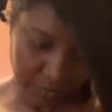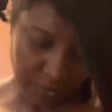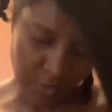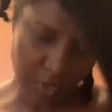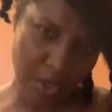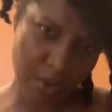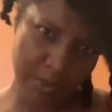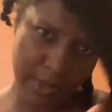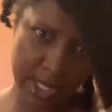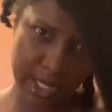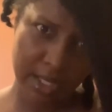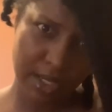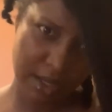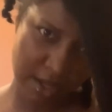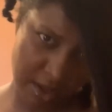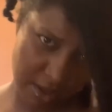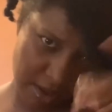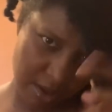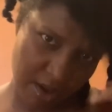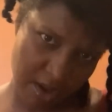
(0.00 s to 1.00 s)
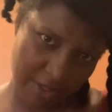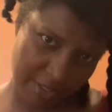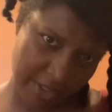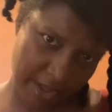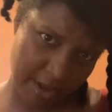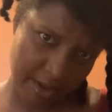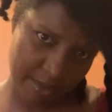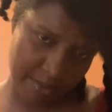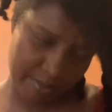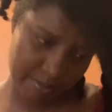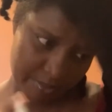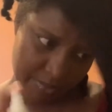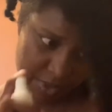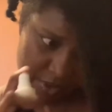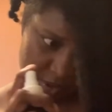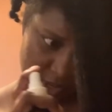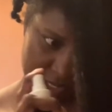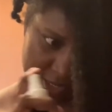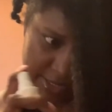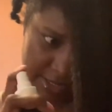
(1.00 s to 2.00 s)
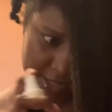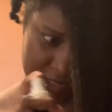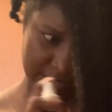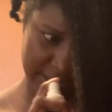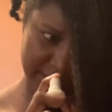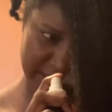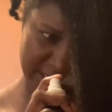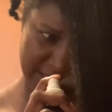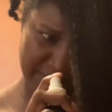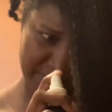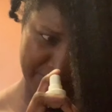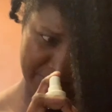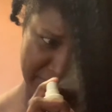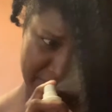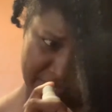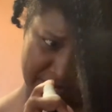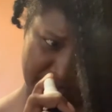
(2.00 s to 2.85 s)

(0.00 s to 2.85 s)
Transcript: Well, other porosity types.